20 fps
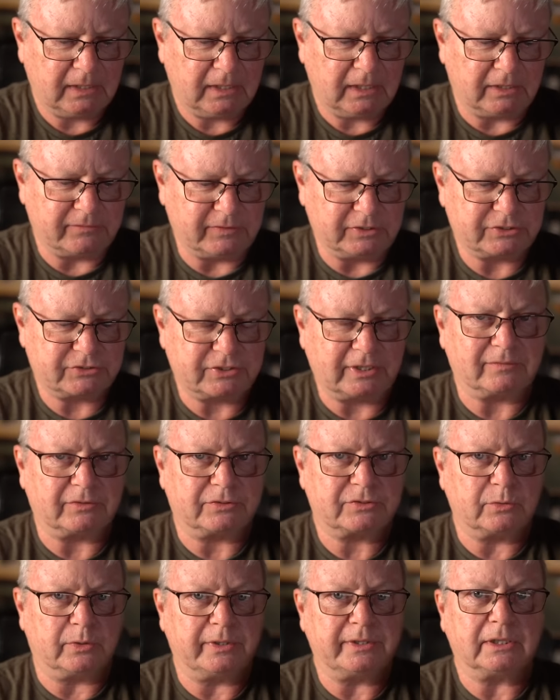adventure travel
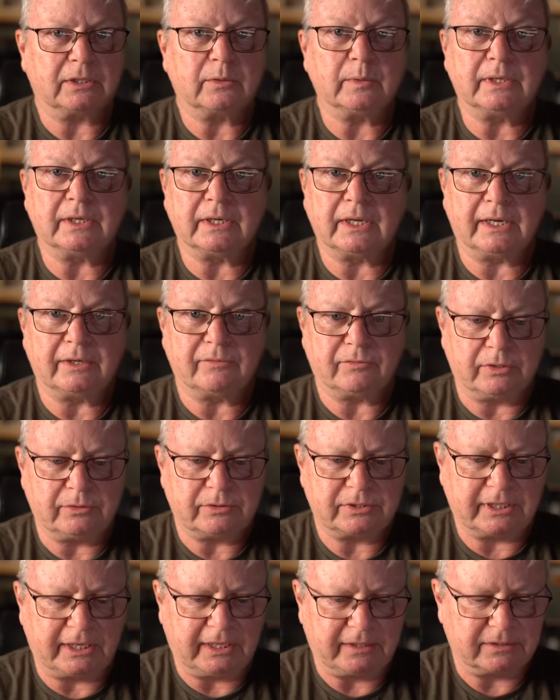story that Gunn and I wrote
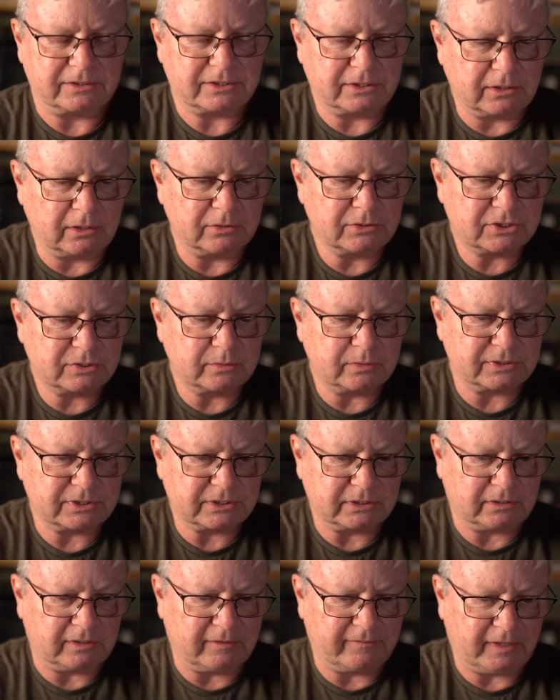together. So those two are
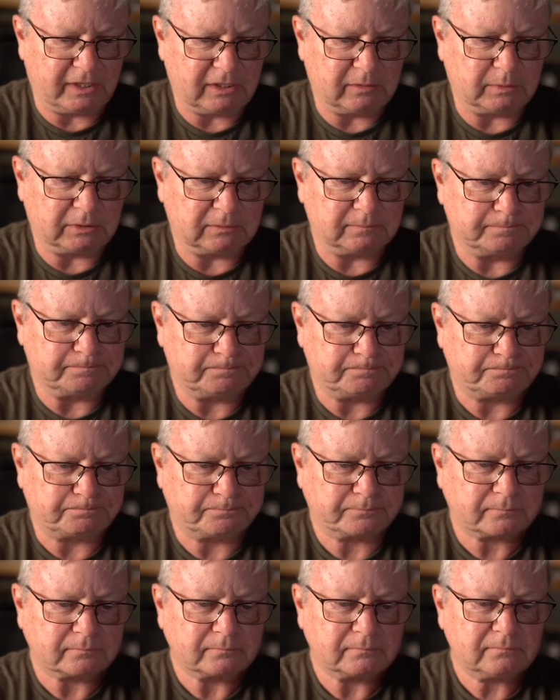still available.
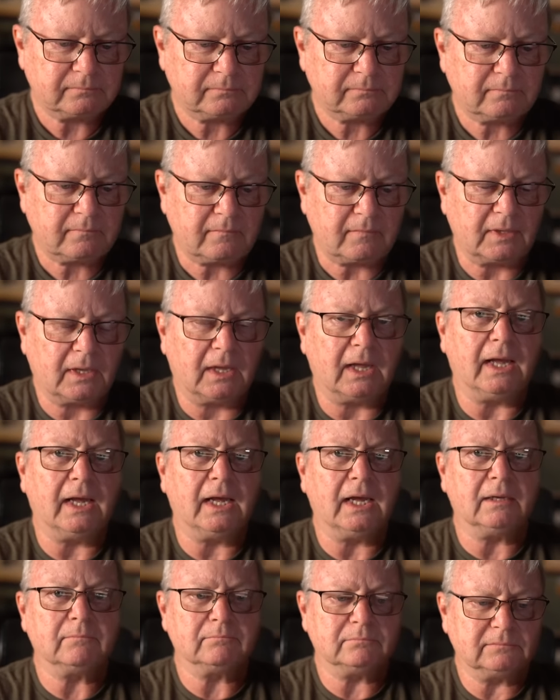
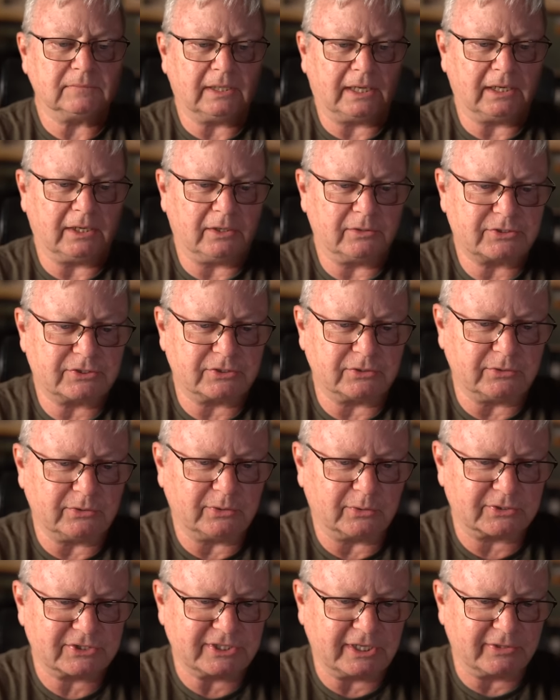Um, hello to
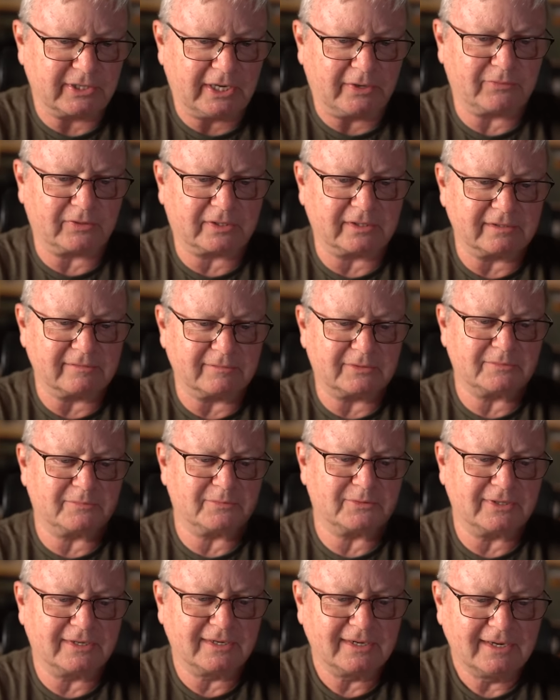your South African
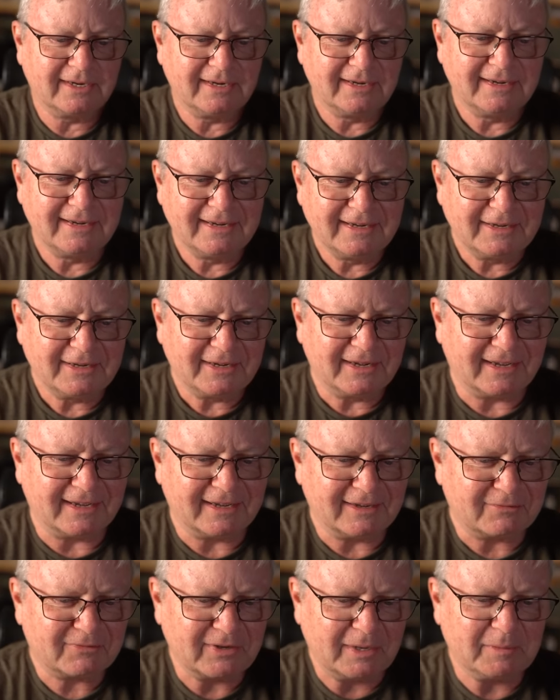
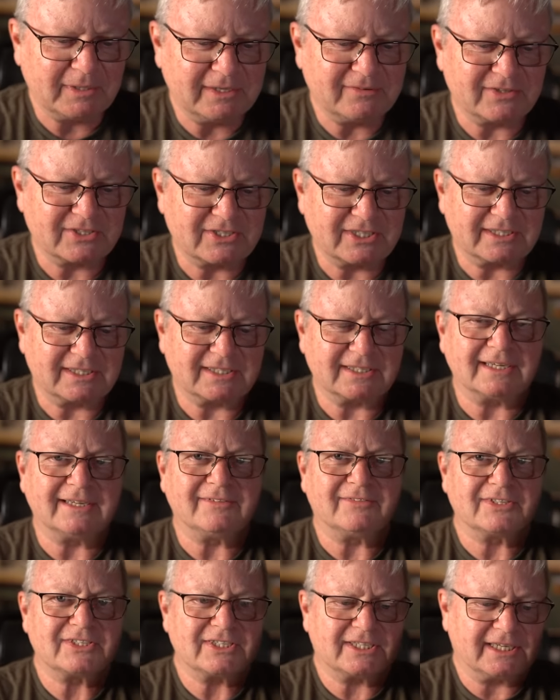Uh, family visit
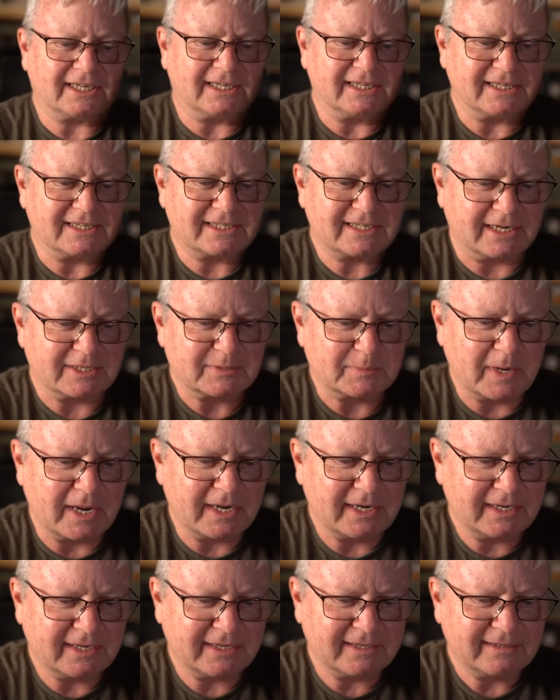visiting in
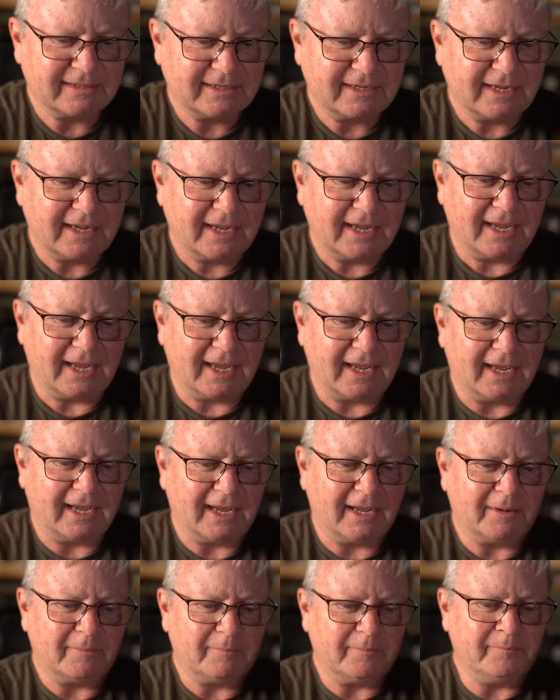Tasmania.
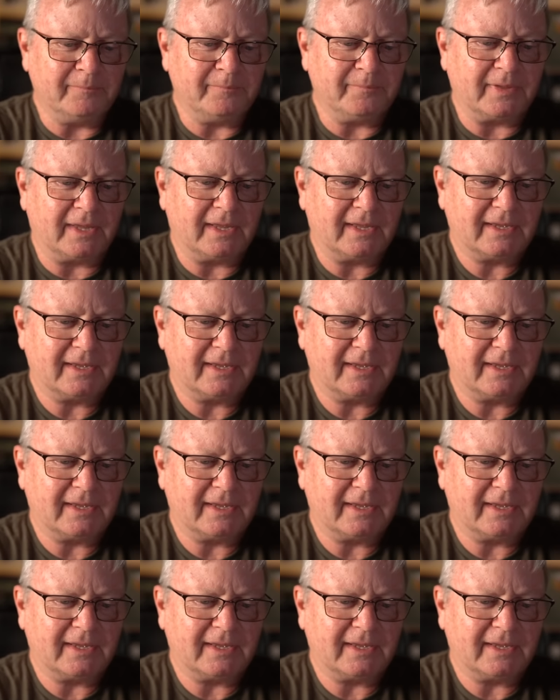Um,